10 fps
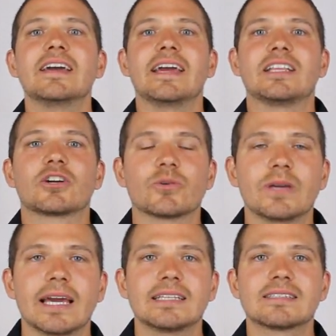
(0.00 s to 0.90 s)
it
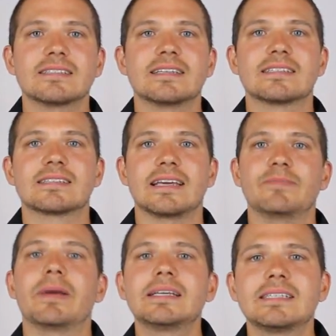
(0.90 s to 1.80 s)
creates this,
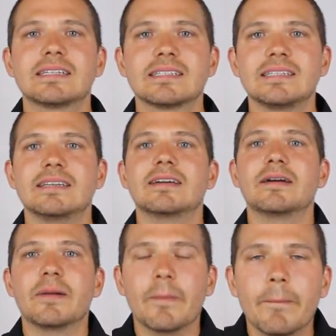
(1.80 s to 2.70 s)
it basically
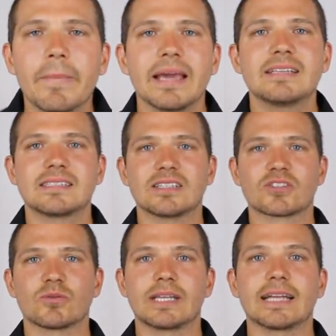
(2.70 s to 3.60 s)
makes it
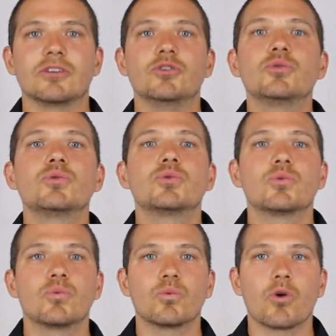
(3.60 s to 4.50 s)
so that
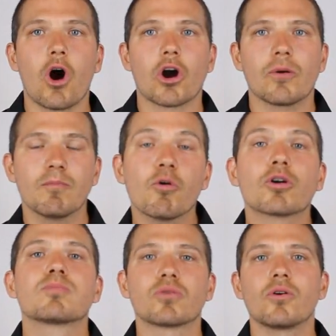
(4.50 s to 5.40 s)
you are
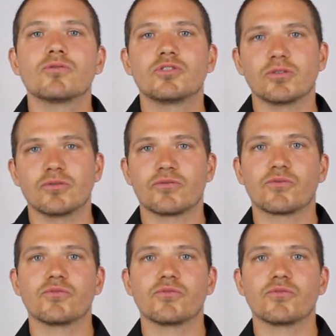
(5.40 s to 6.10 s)
more prone to